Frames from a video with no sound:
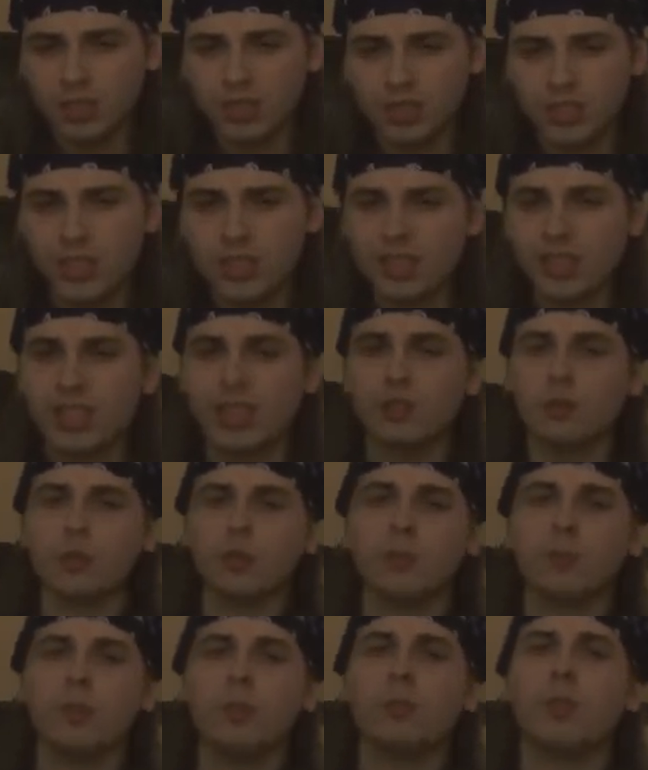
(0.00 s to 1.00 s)
I think that
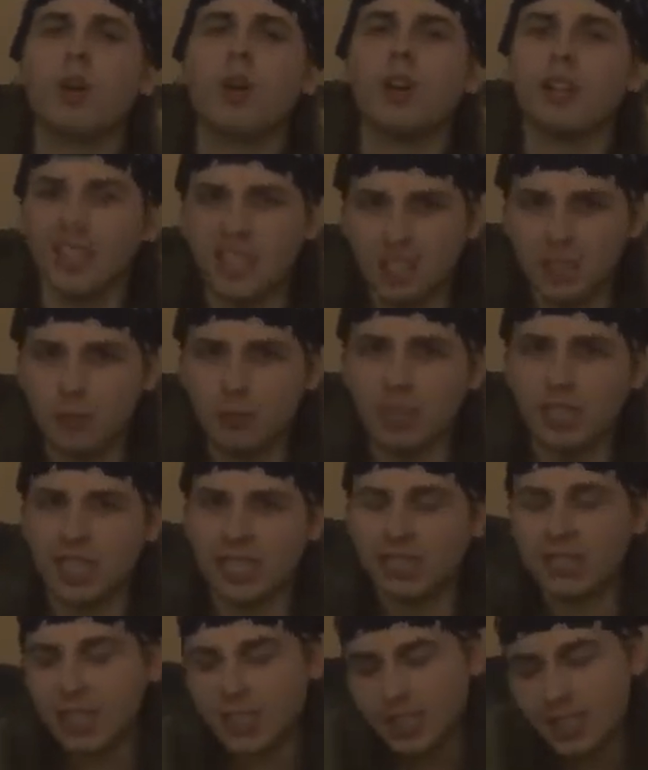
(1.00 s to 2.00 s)
would be more human.
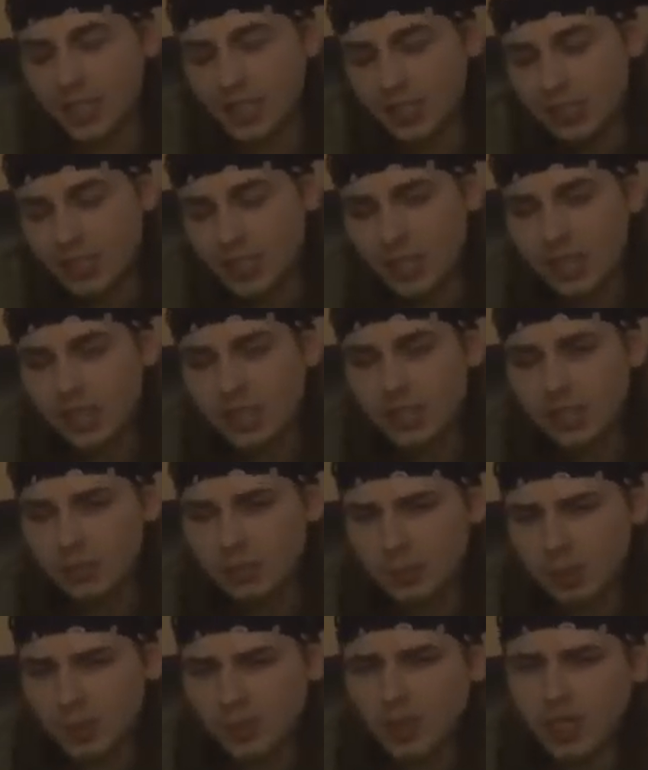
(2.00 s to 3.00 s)
I think that it's
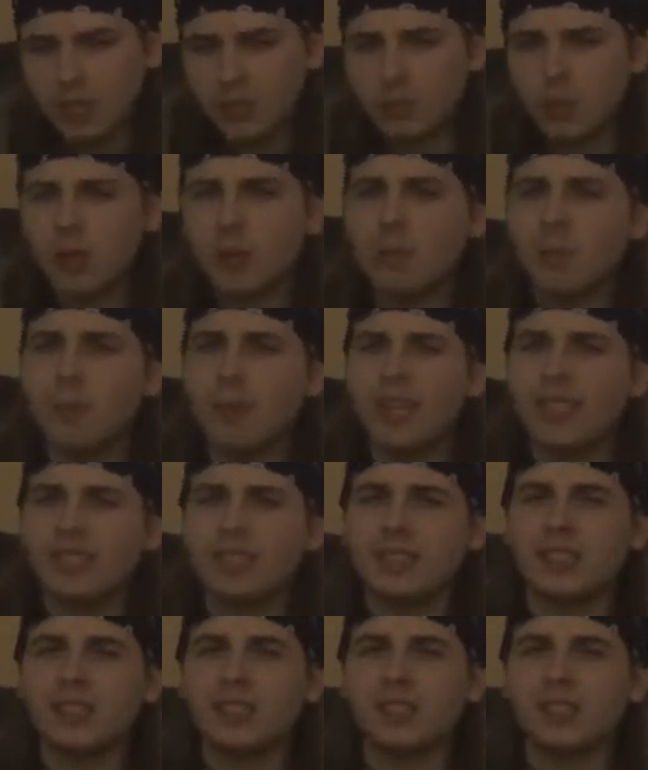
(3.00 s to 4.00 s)
pretty much what
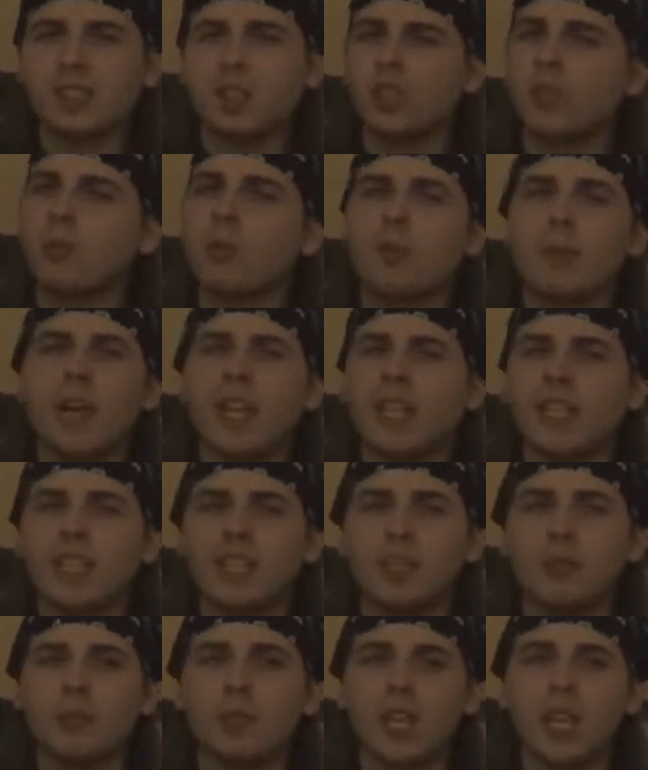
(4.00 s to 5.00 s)
makes Superman
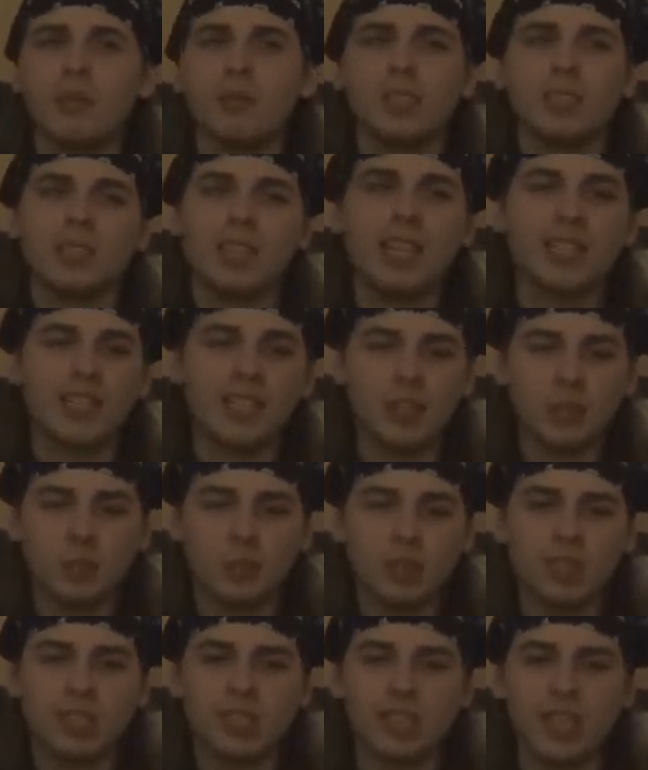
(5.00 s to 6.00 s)
human. I mean, that he
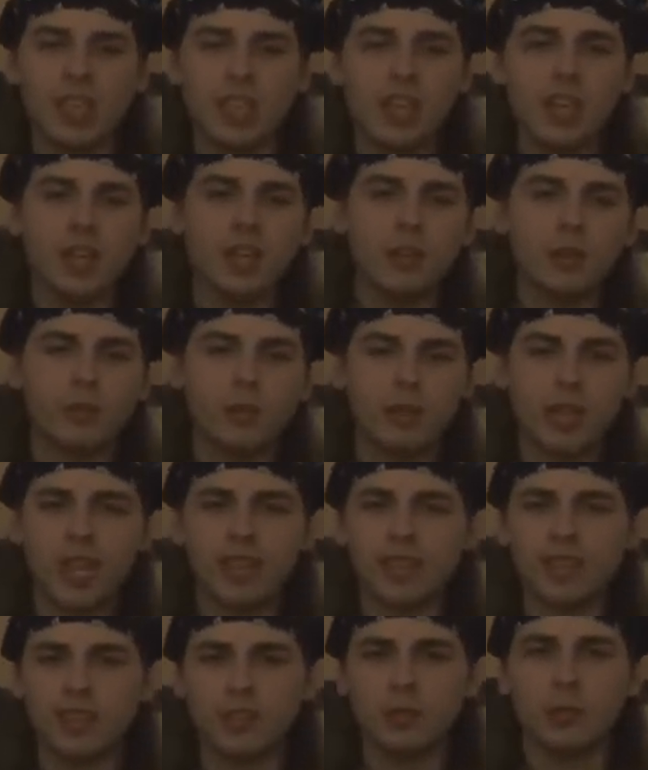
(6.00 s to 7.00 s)
would
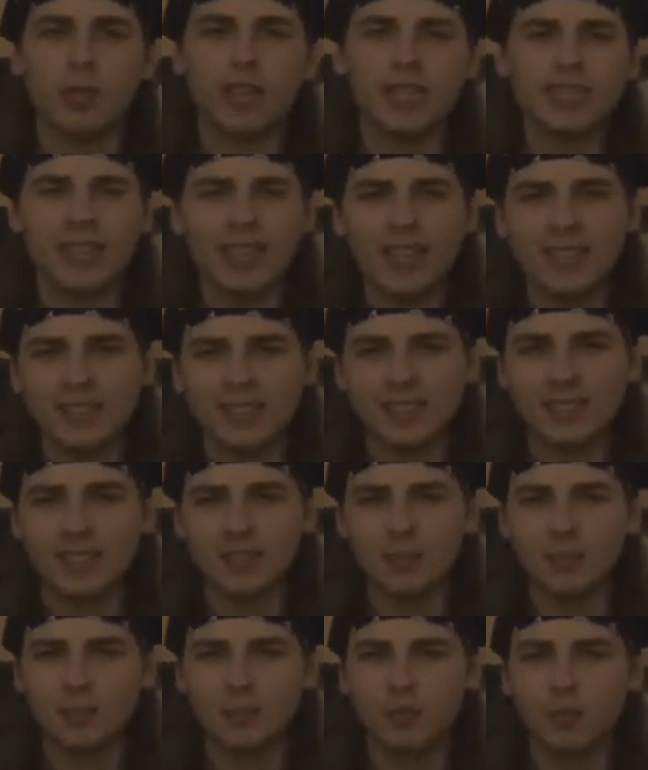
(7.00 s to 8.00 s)
react in a way that
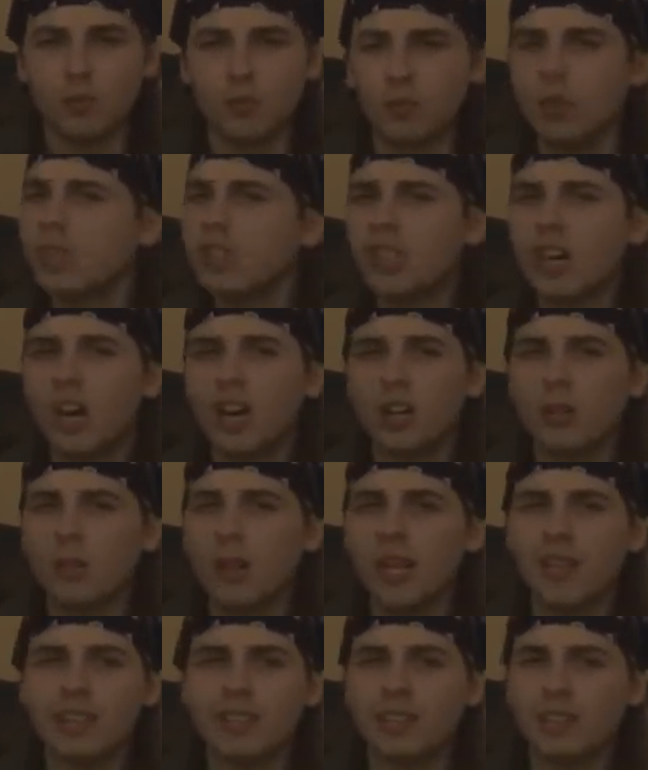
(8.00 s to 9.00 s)
wouldn't
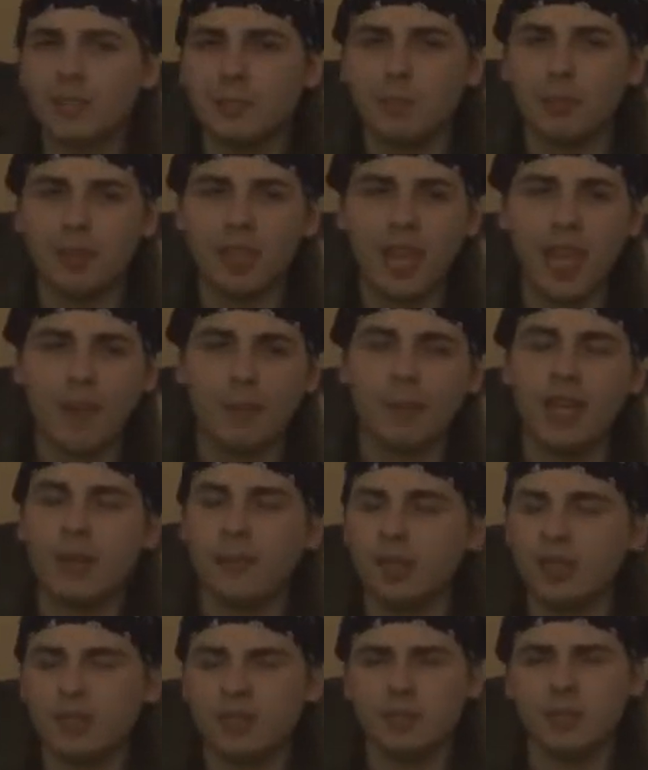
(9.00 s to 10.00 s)
automatically be happy.
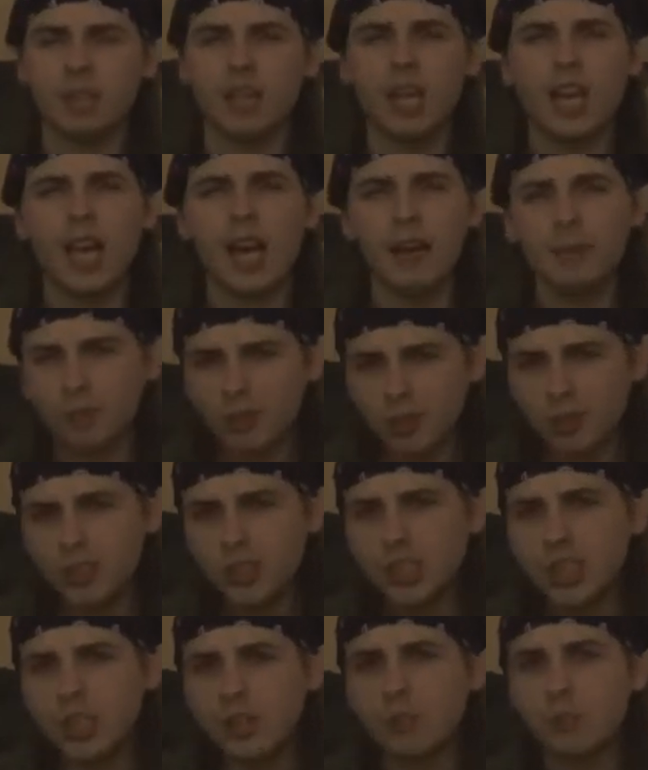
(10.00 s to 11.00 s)
I mean, I'm pretty
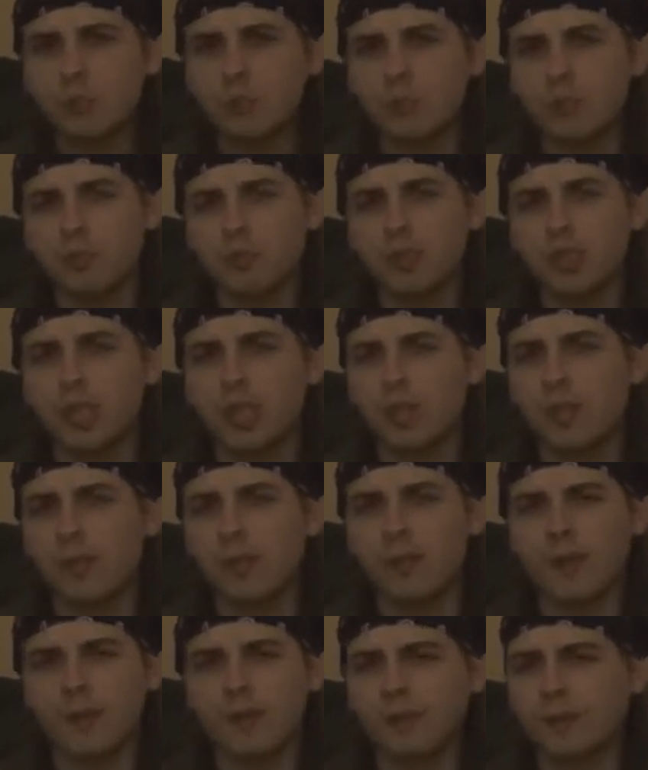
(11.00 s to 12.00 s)
sure if